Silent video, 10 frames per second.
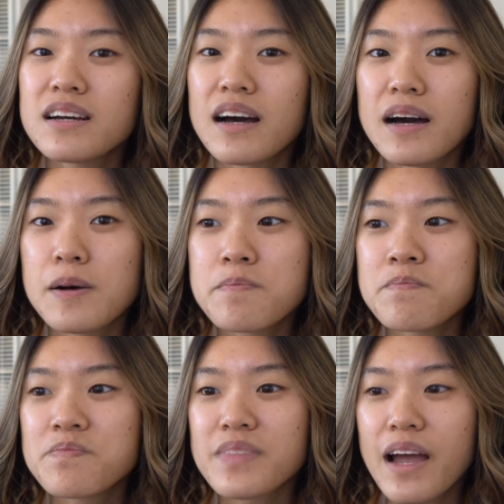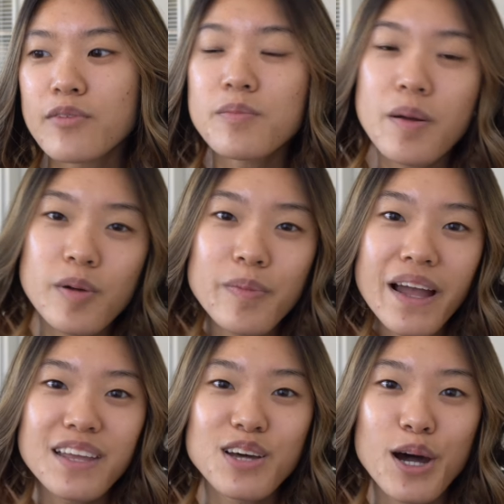Um, I remember
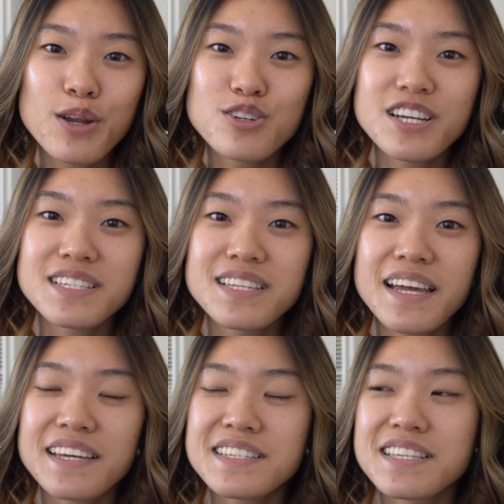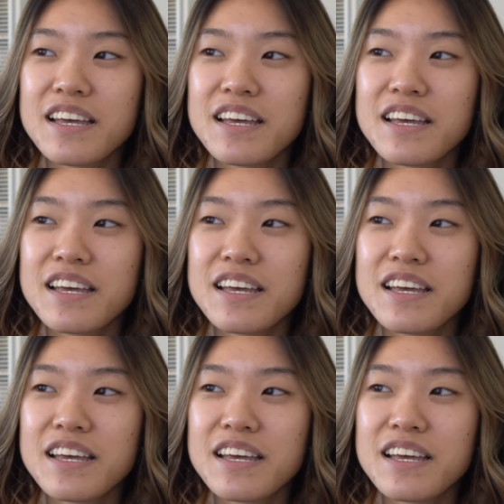back in the auto chess days,